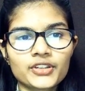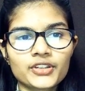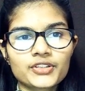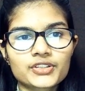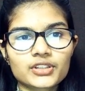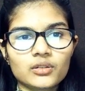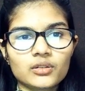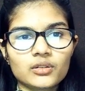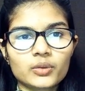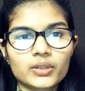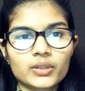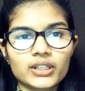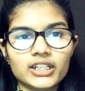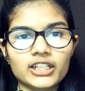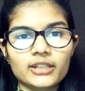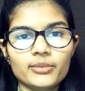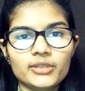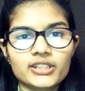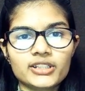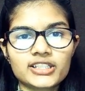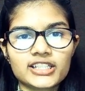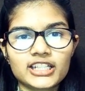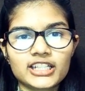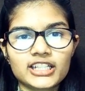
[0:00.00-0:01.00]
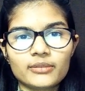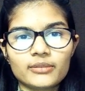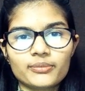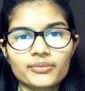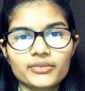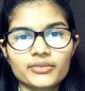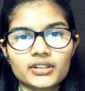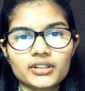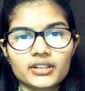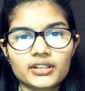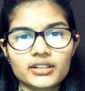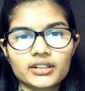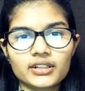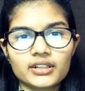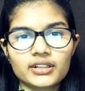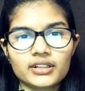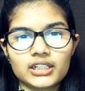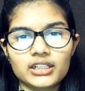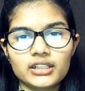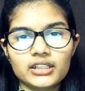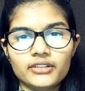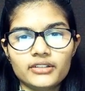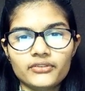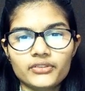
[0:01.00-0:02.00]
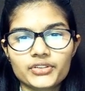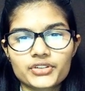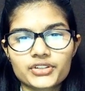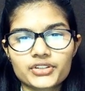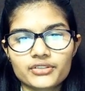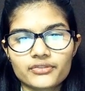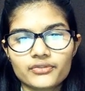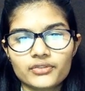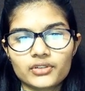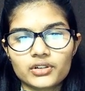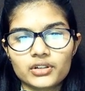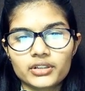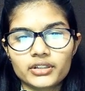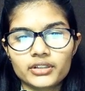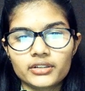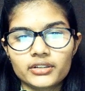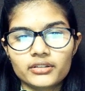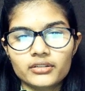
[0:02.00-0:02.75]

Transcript: So okay, let me take up a color first of all.